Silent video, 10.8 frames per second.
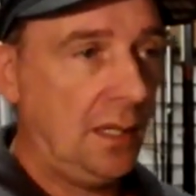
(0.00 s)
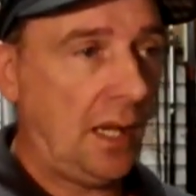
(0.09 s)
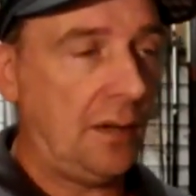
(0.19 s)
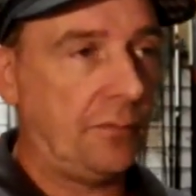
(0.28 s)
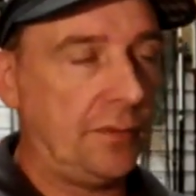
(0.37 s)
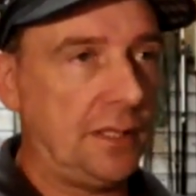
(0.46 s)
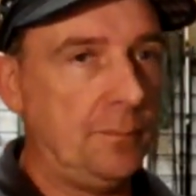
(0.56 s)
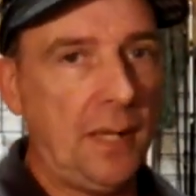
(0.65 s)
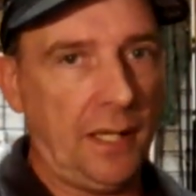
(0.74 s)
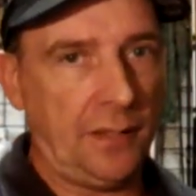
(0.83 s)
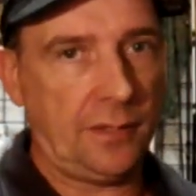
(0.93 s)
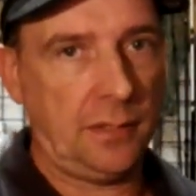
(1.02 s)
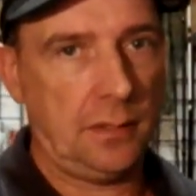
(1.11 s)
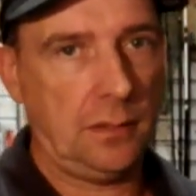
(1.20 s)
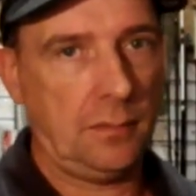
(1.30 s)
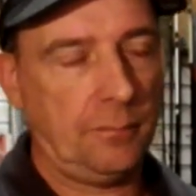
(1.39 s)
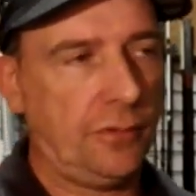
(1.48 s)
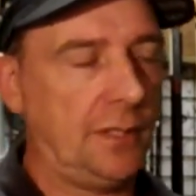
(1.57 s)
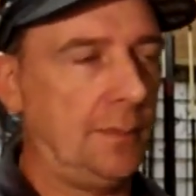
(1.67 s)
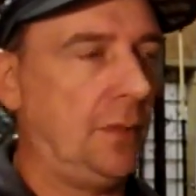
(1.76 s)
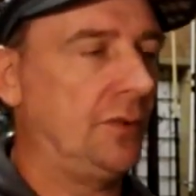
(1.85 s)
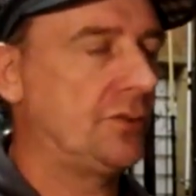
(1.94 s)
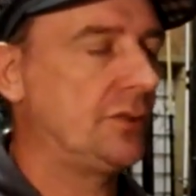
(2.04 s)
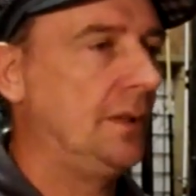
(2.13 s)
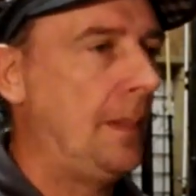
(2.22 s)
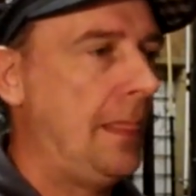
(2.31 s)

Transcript: every minute pretty much.